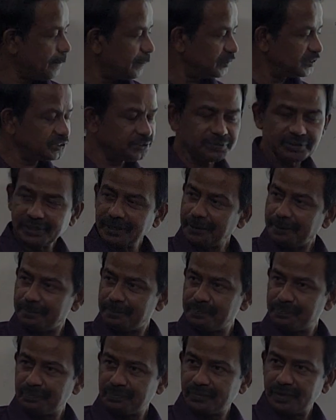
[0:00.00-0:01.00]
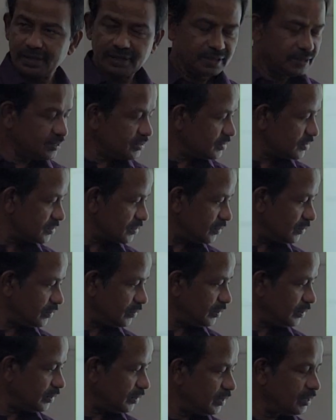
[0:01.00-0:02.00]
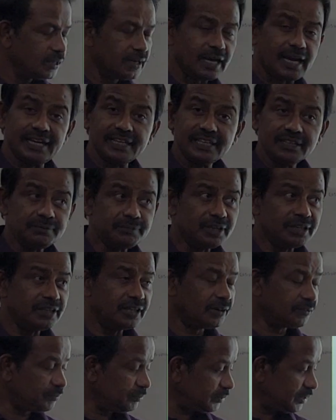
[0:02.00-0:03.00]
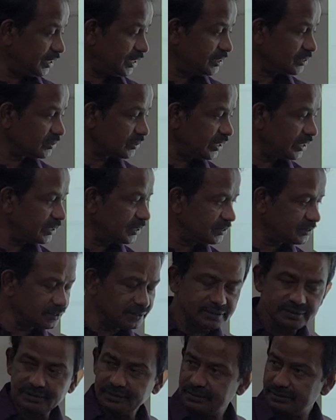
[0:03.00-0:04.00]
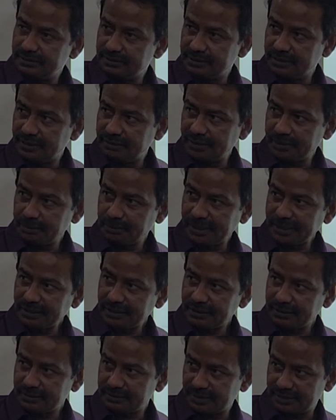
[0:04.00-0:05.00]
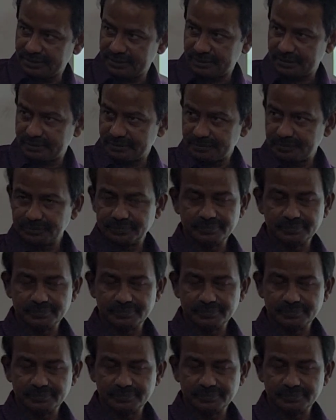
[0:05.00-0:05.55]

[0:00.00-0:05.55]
Is it okay? So eigenvalue of L squared is given by this.